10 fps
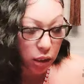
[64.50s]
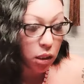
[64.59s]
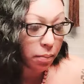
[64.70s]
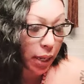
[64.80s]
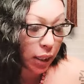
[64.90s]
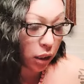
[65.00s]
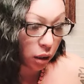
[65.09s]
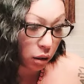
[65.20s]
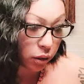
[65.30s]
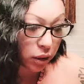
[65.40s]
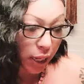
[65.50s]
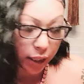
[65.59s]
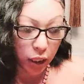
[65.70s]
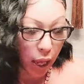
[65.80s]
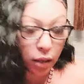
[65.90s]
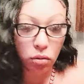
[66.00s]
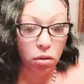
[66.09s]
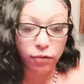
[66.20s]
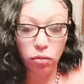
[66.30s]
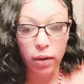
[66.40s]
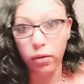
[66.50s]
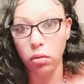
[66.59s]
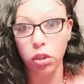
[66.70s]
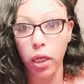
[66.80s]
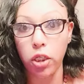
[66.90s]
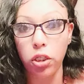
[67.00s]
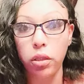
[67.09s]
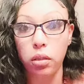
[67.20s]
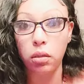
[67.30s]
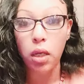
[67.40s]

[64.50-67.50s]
somebody here is like, yeah, I don't know if you ever going to change either.